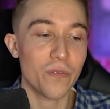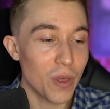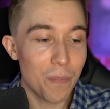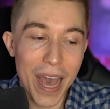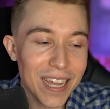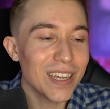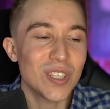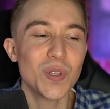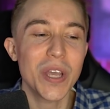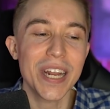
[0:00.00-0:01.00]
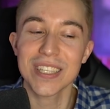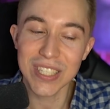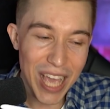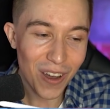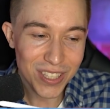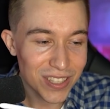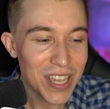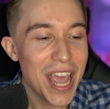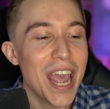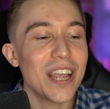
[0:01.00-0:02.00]
And if the Pekka is looking at
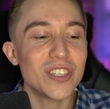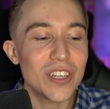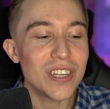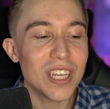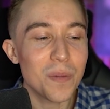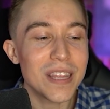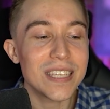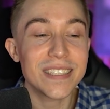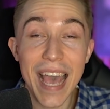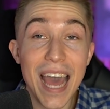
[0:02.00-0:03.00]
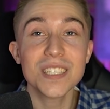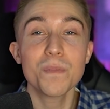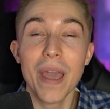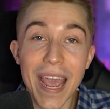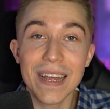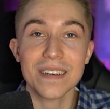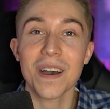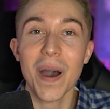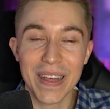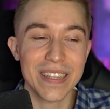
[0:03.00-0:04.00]
skeletons, he is going to be the saddest
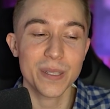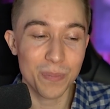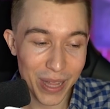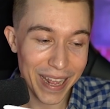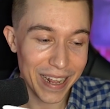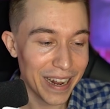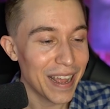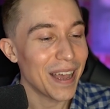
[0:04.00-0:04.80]
panda on this planet.